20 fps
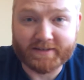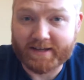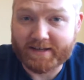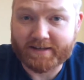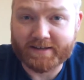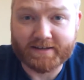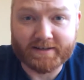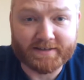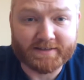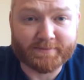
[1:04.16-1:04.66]

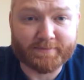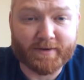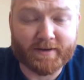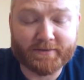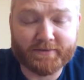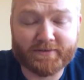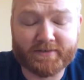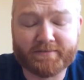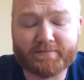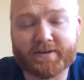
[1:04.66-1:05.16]
take any
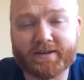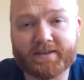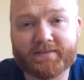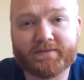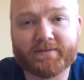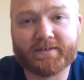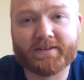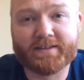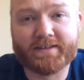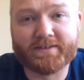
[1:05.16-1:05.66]
sponsorship money
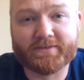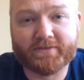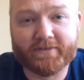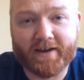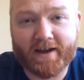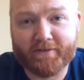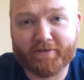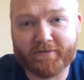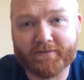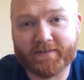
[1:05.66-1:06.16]
for any of these
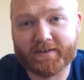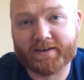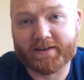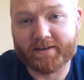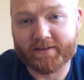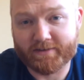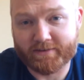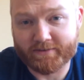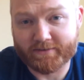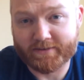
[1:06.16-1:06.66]
travel
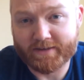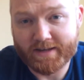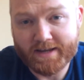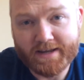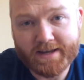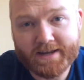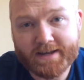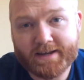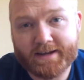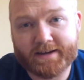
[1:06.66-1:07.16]
videos.
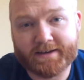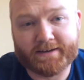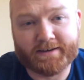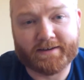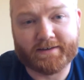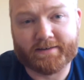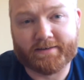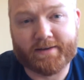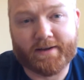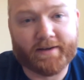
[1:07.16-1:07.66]

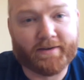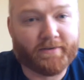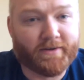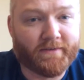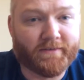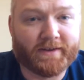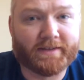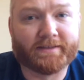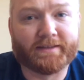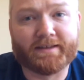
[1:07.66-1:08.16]
I don't
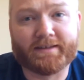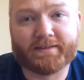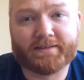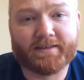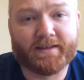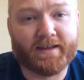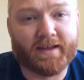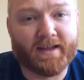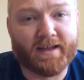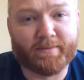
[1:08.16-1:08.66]
have any links
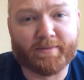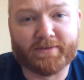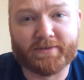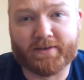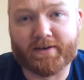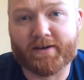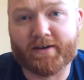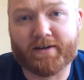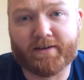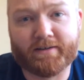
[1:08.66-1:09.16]
to
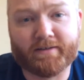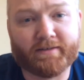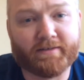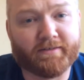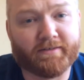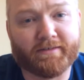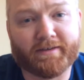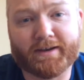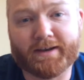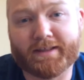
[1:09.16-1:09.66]
Amazon
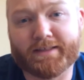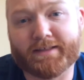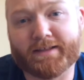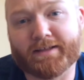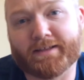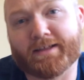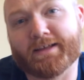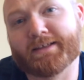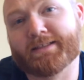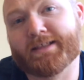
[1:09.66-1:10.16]
or
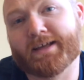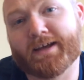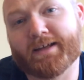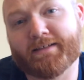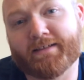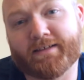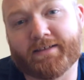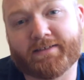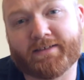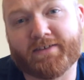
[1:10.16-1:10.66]
anything like
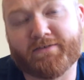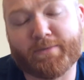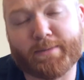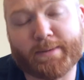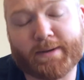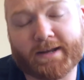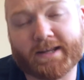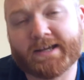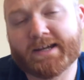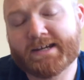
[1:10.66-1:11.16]
that that's giving
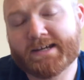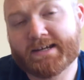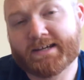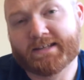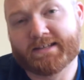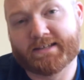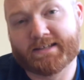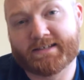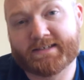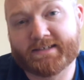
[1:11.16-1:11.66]
me money.
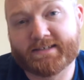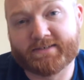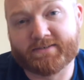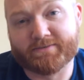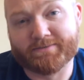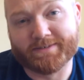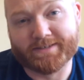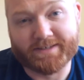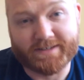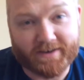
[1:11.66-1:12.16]
This is
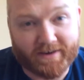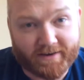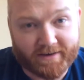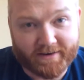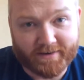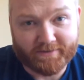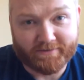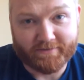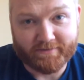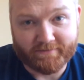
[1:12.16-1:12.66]
a really
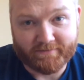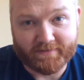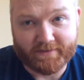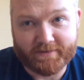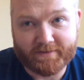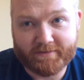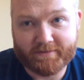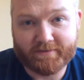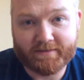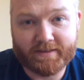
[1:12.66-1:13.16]
honest
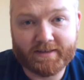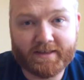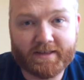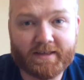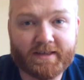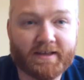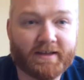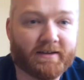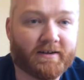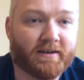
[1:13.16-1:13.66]
review
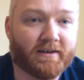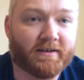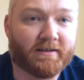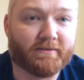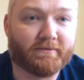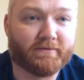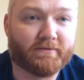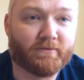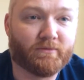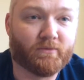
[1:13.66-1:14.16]

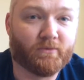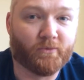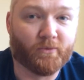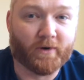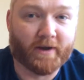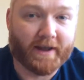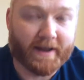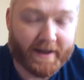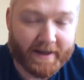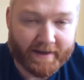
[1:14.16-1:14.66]
of
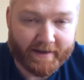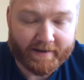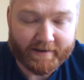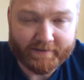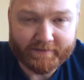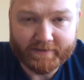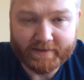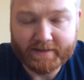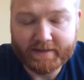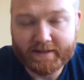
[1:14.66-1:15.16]
what I
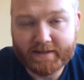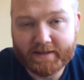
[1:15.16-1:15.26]
have,